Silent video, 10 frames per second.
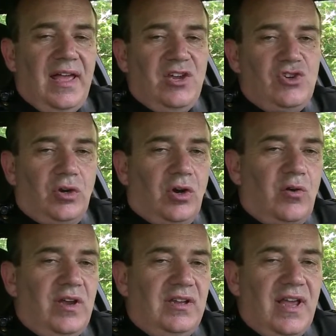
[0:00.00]
A Sugar
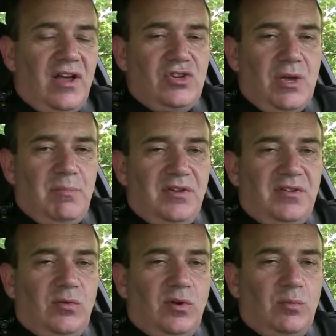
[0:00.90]
Creek Township
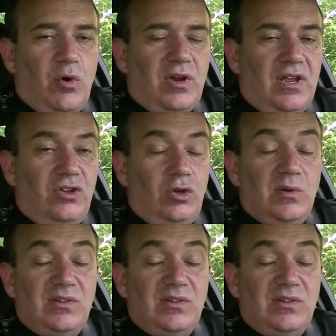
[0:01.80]
business was broken into.